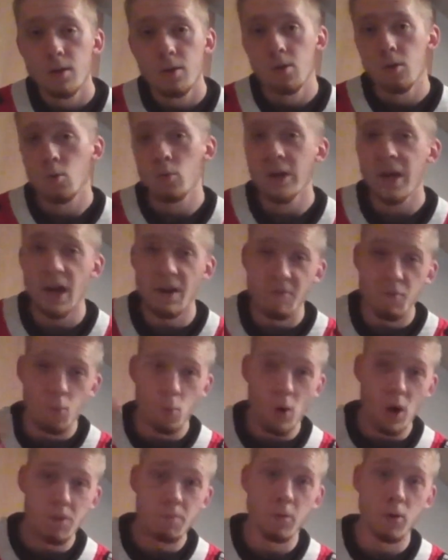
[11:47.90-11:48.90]
we have
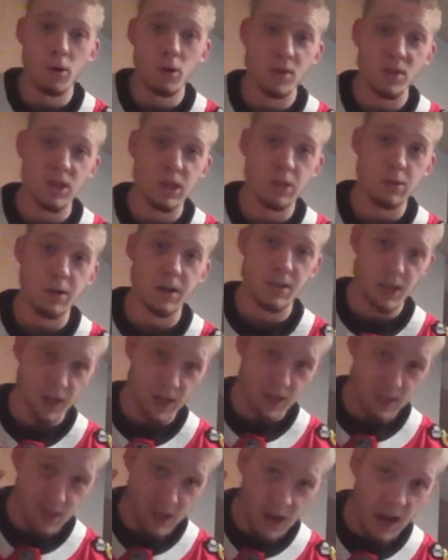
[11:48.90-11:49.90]
1 more series
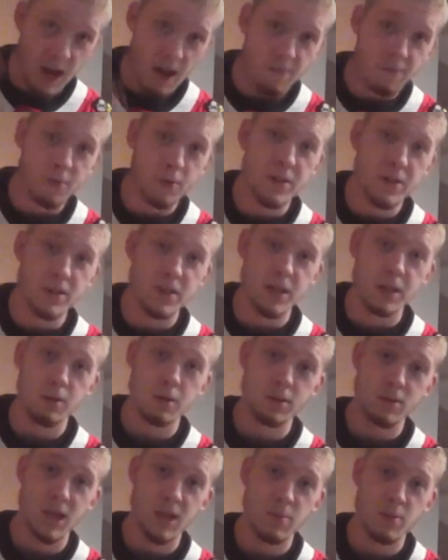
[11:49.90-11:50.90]
against every
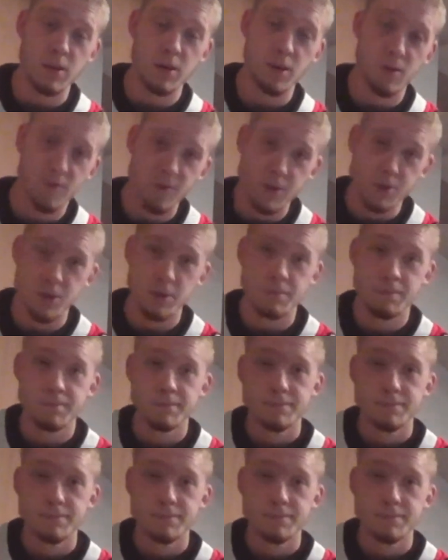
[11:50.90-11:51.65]
single team in the division.